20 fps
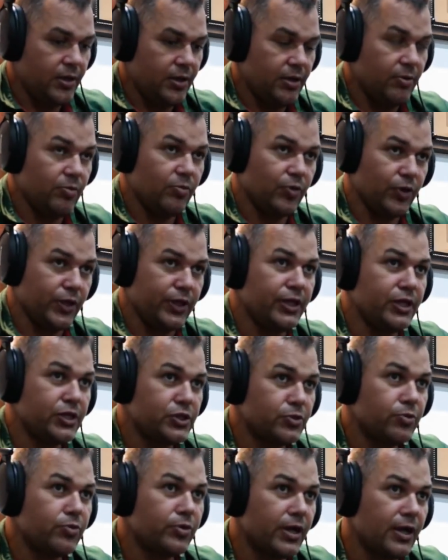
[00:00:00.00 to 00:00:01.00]
"Well, in
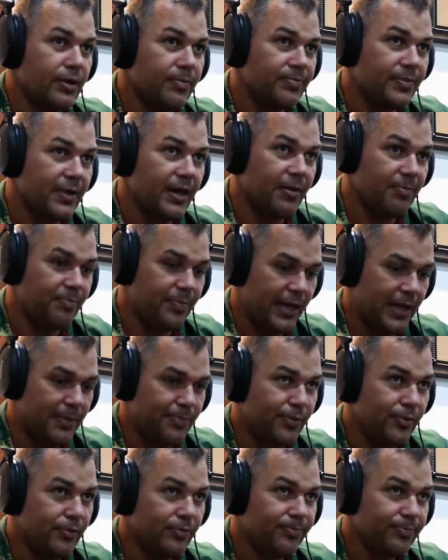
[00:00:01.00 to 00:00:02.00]
this order,
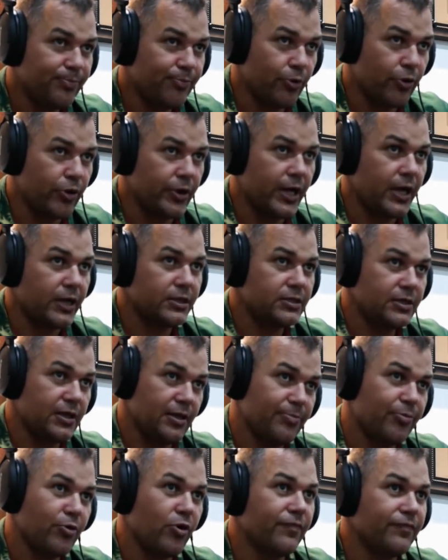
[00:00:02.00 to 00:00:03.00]
people, product,
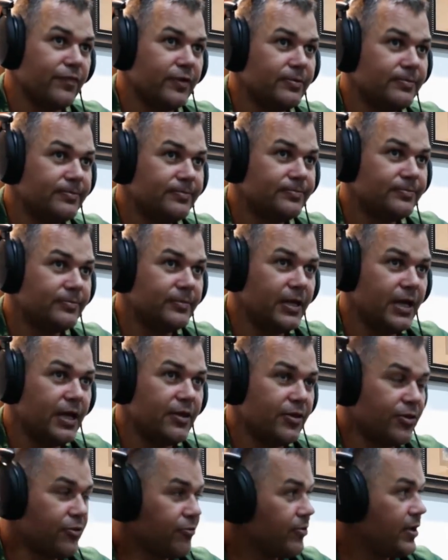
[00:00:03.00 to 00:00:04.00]
and profit. They're
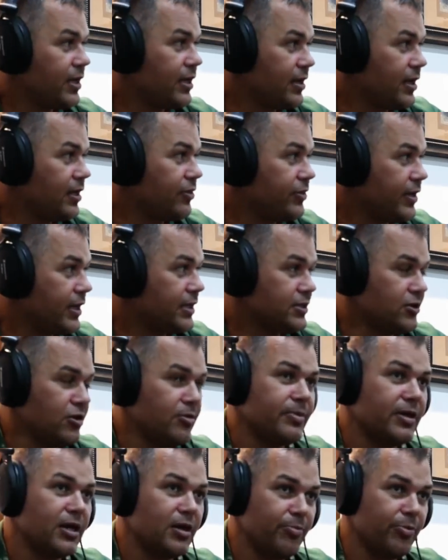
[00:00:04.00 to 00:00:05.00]
the three key things that
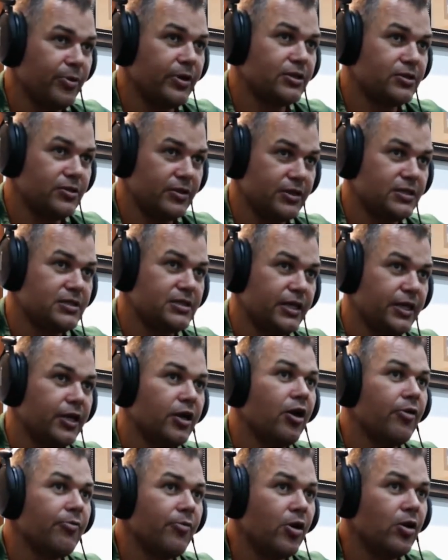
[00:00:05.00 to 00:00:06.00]
I'm going to bring to the
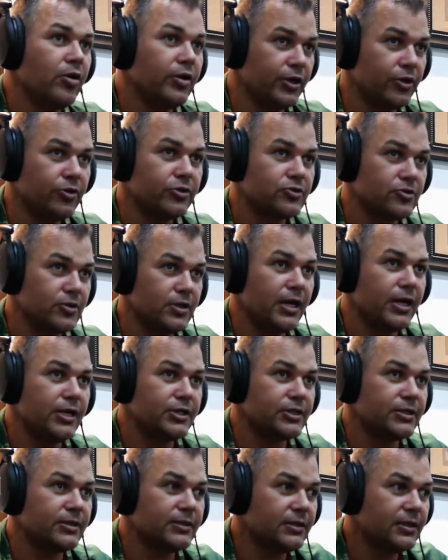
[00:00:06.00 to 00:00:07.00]
CEO role in
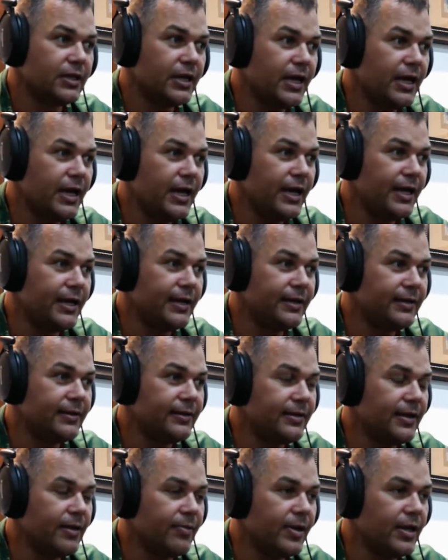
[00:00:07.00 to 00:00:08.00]
Australasia." And
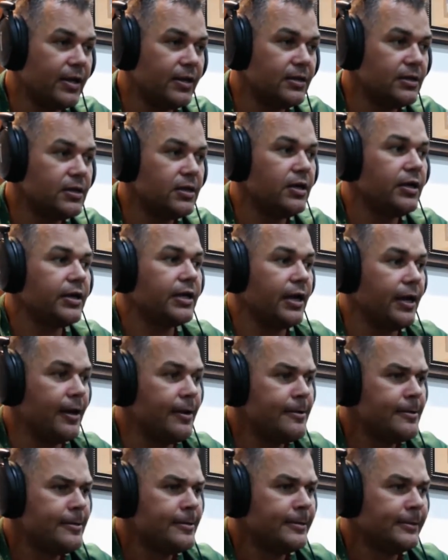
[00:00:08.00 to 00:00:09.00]
they went, "Okay.